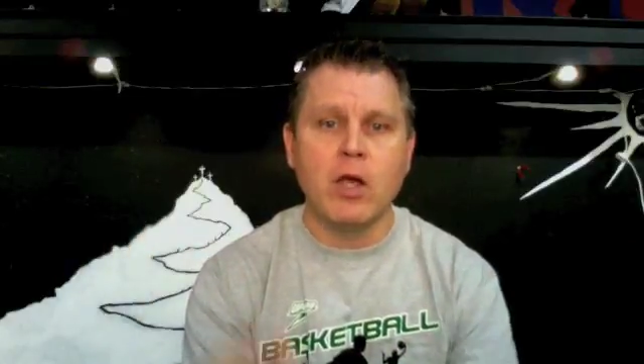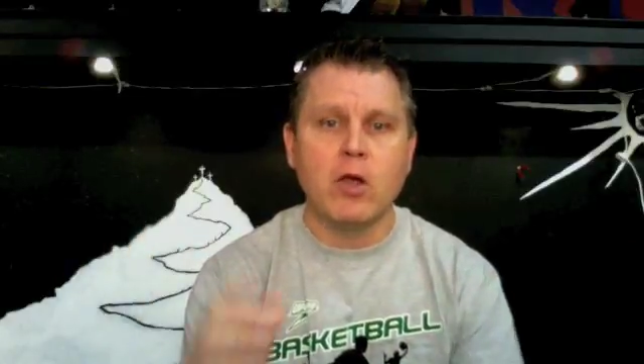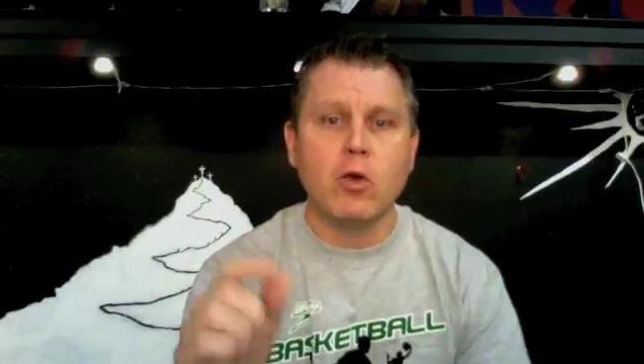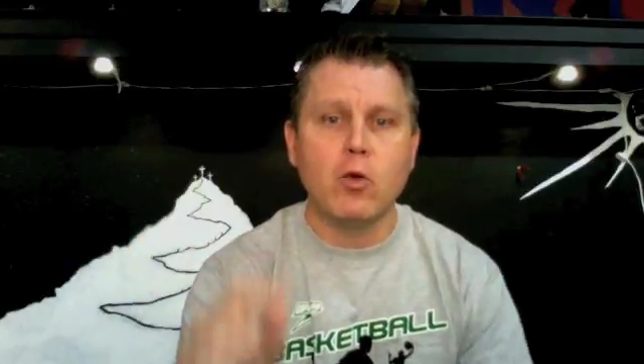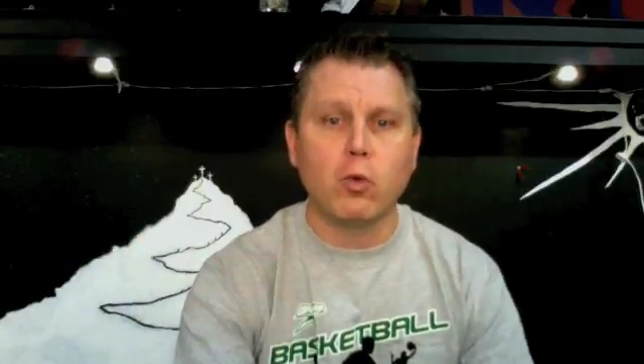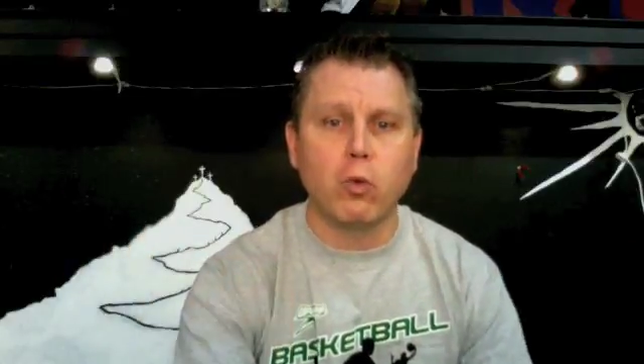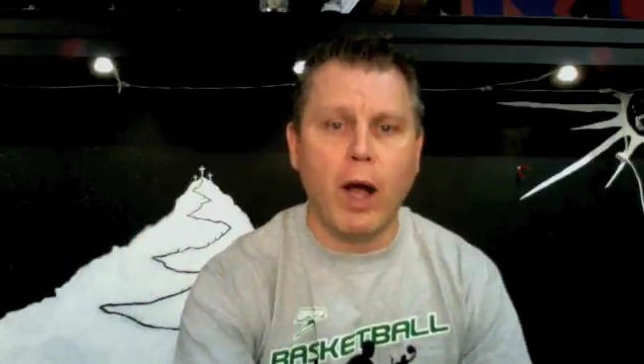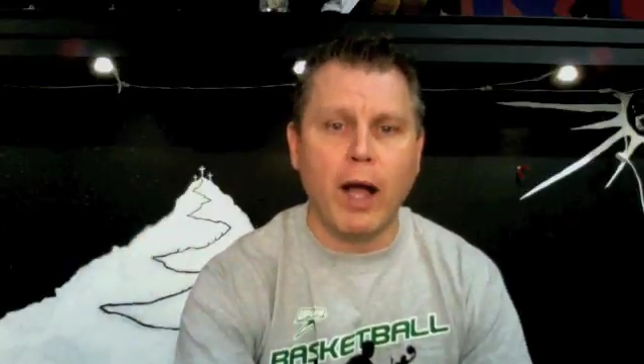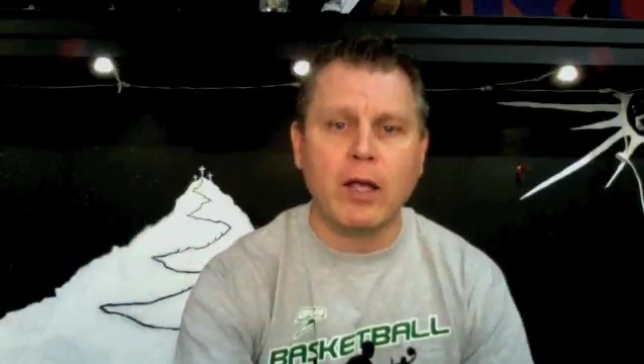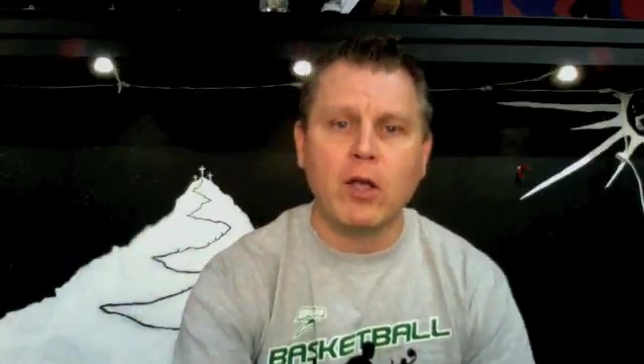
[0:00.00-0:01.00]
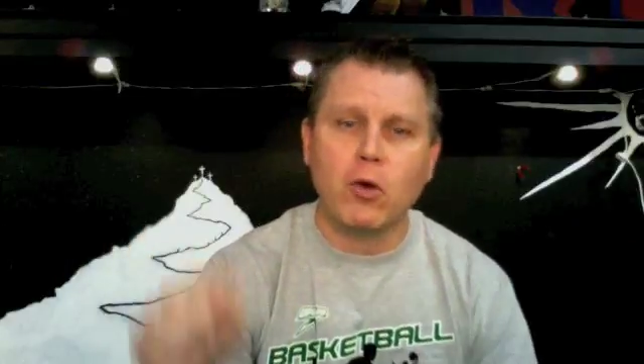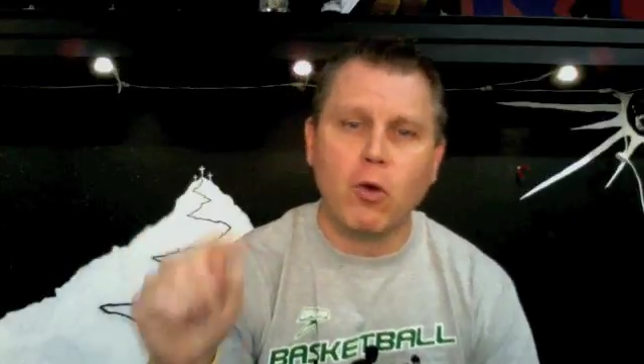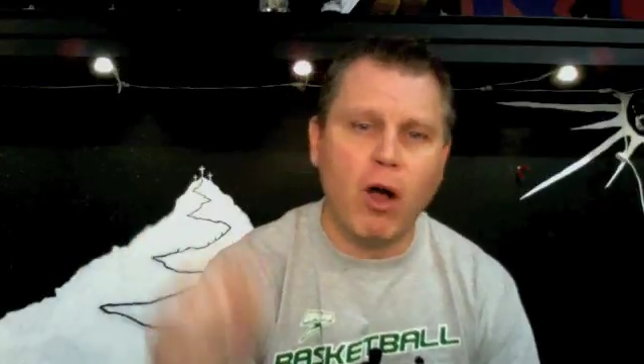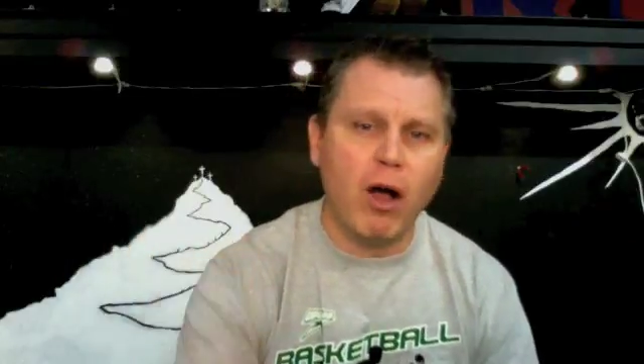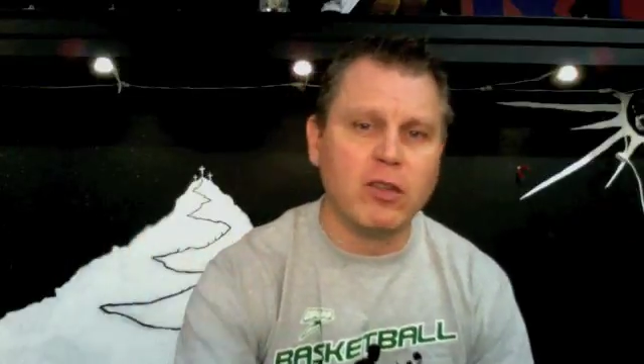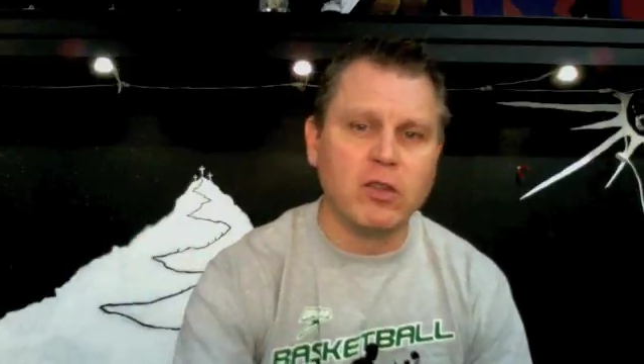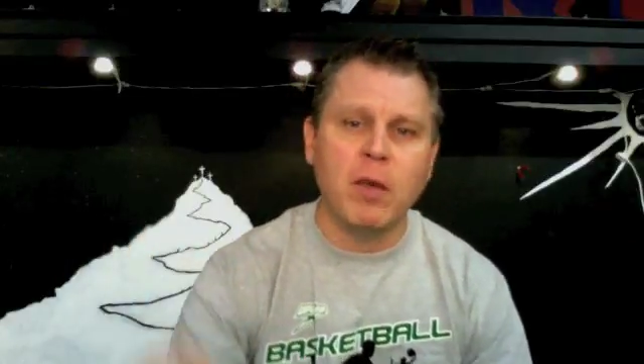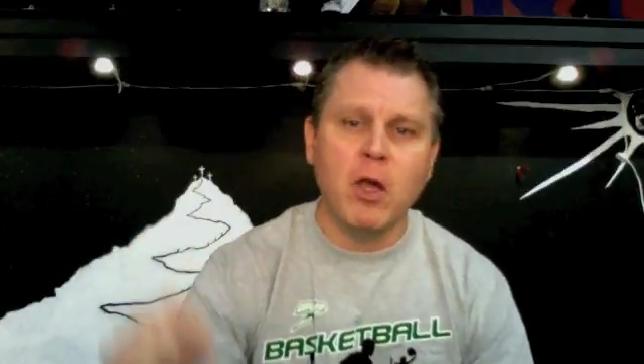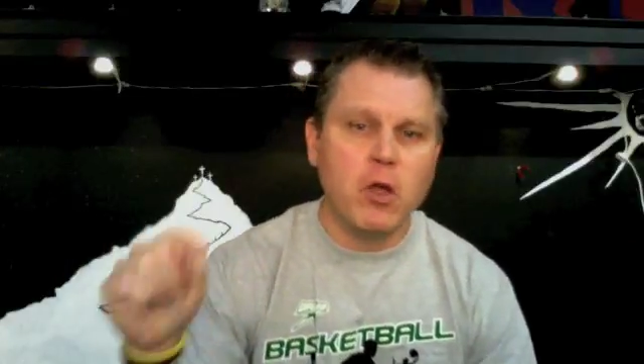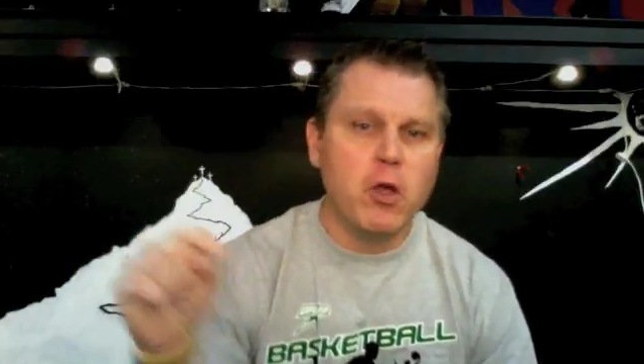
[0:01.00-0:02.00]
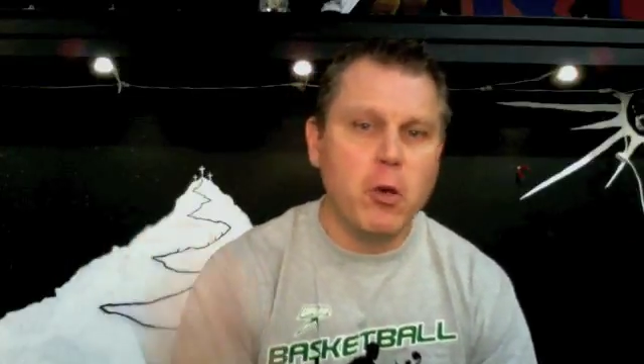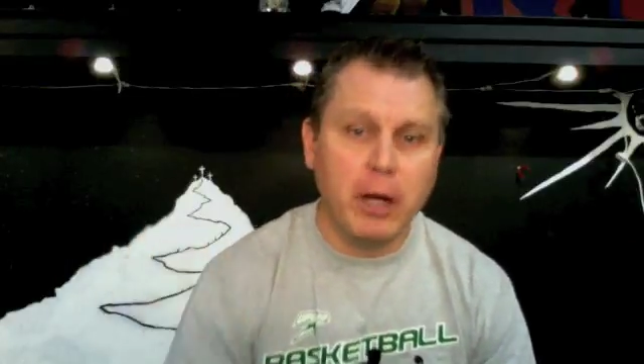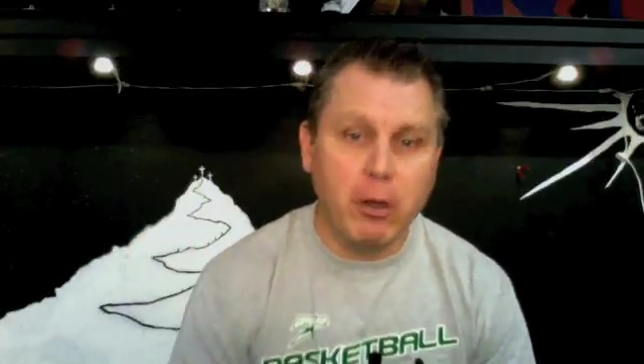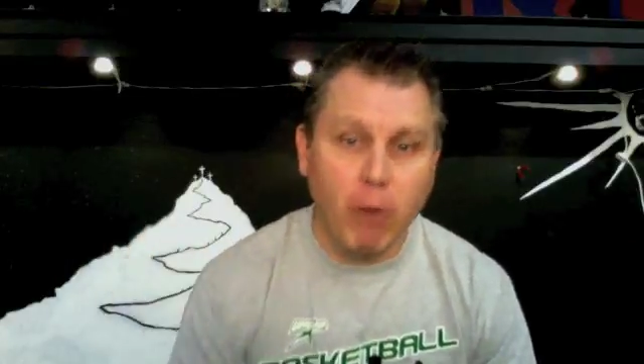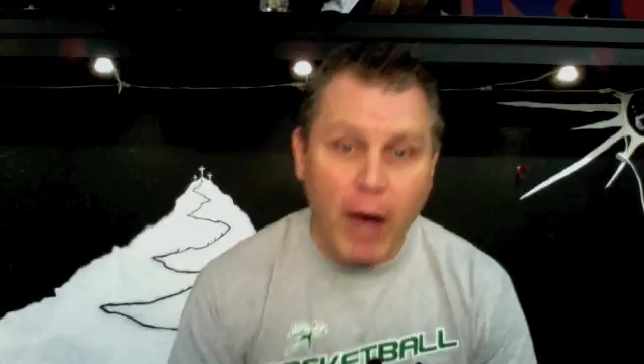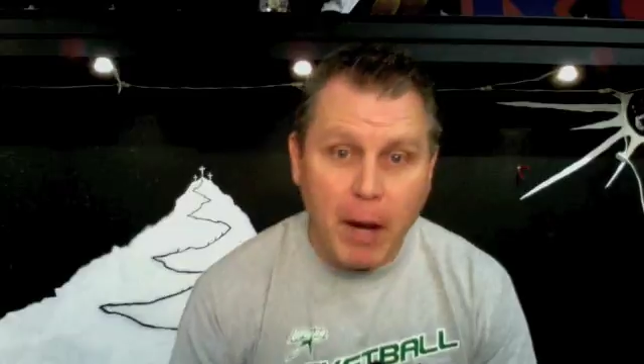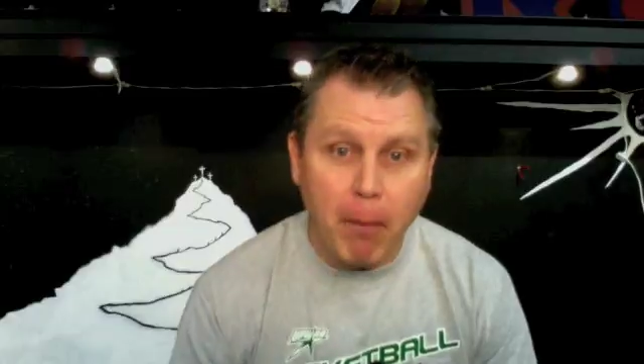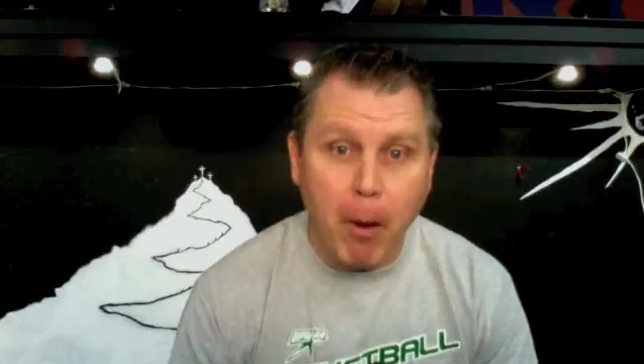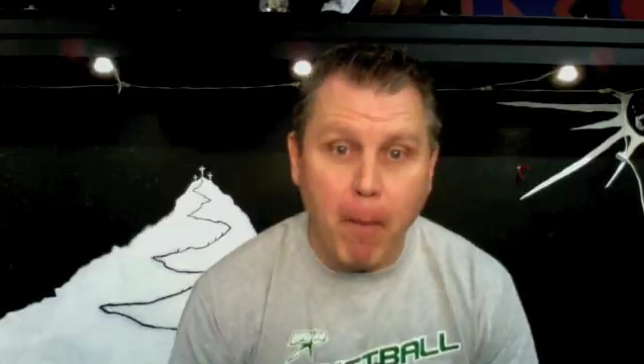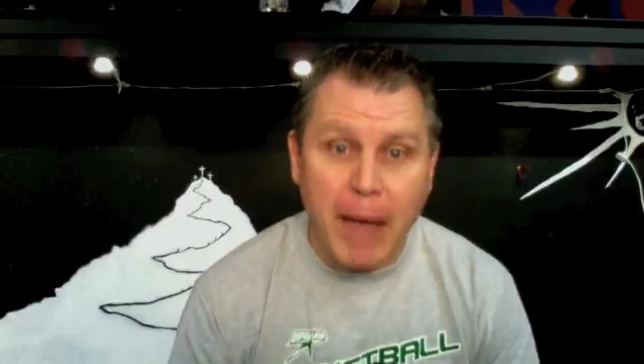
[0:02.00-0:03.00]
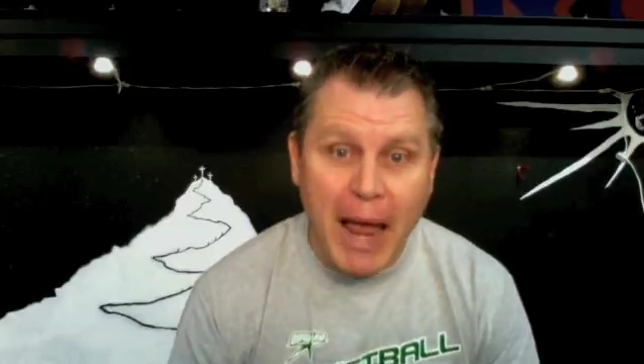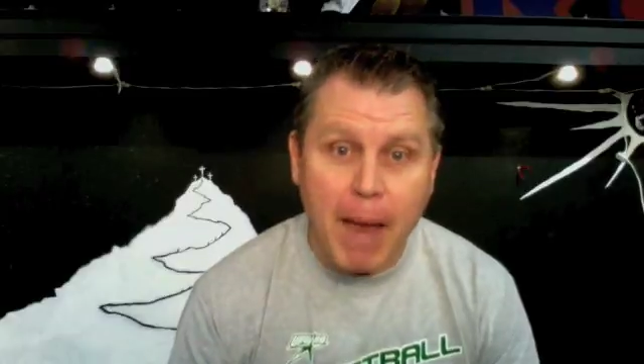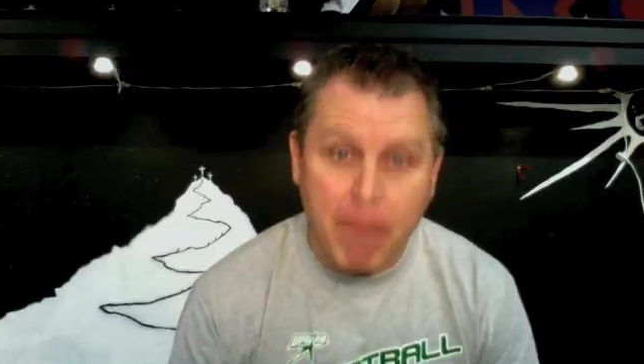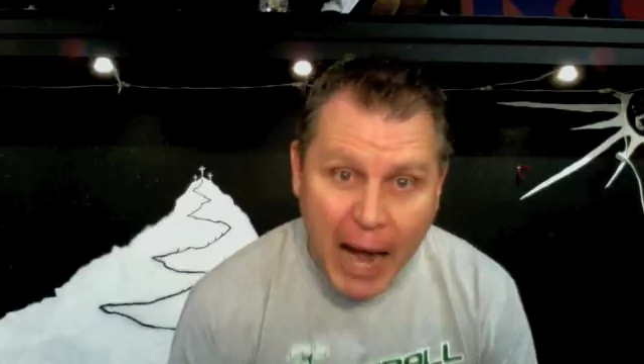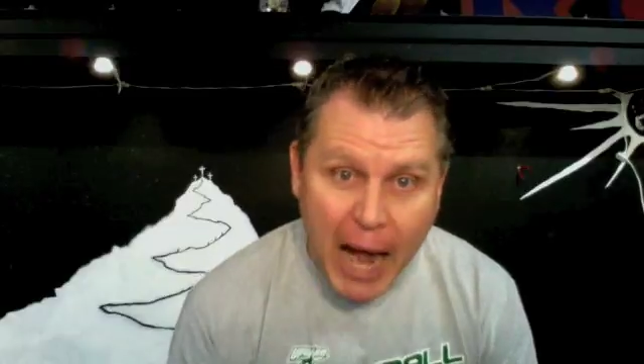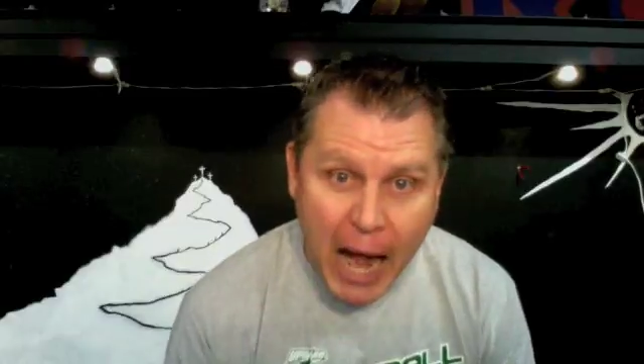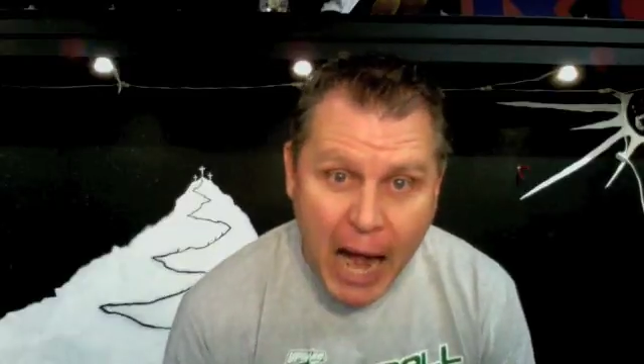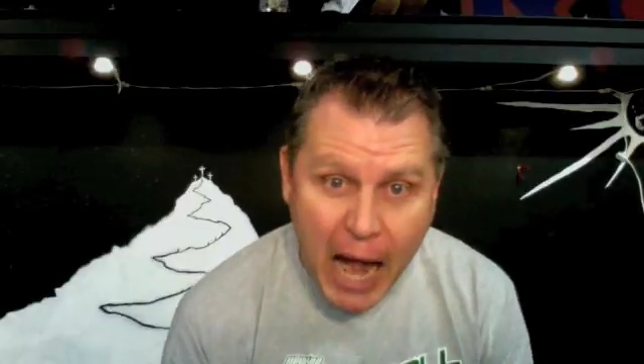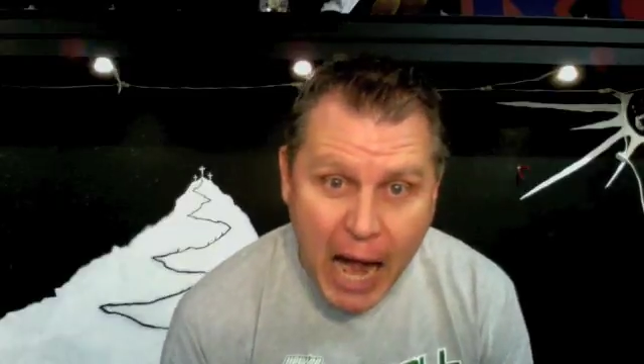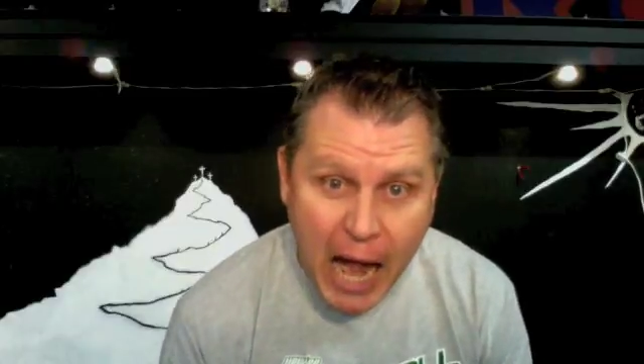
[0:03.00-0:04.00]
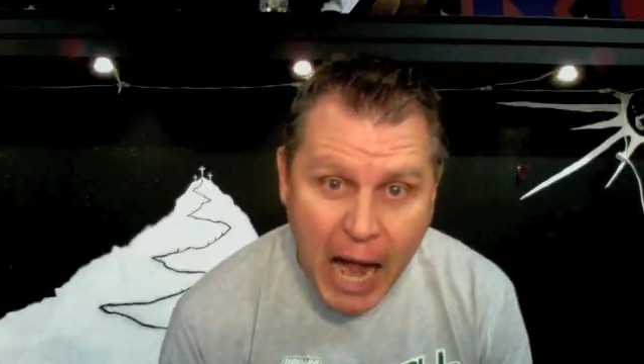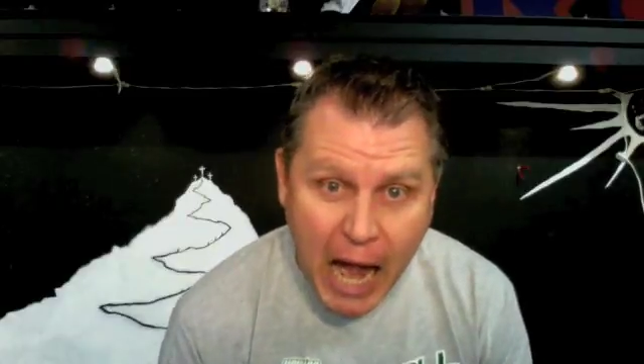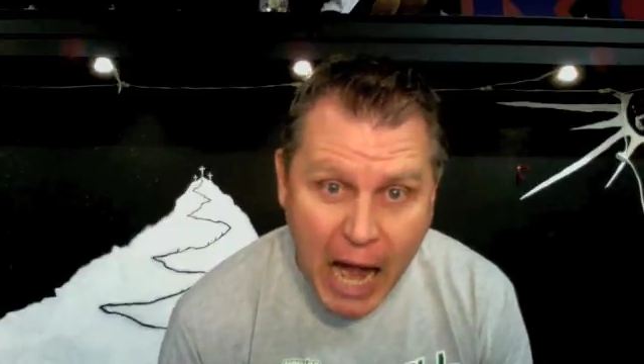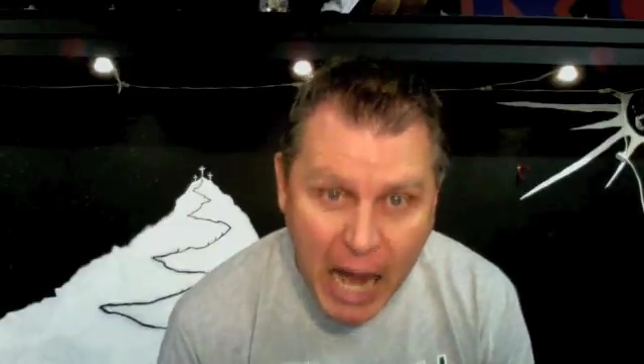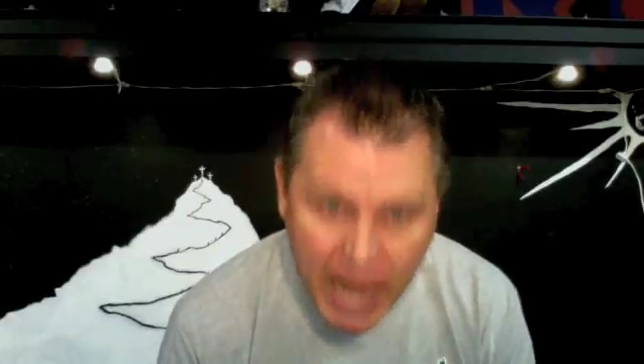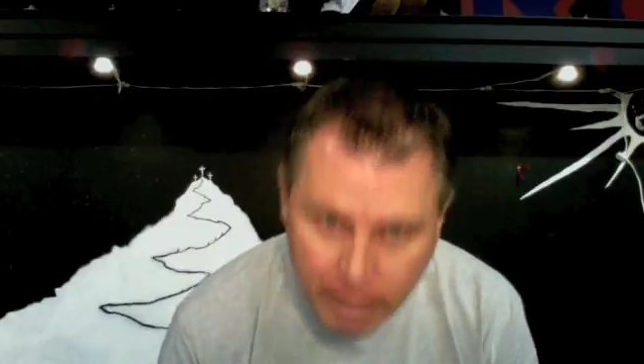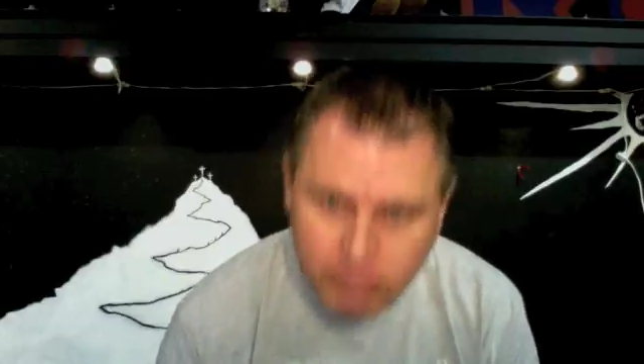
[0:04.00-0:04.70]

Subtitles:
You rock. You're awesome. You're incredible, baby!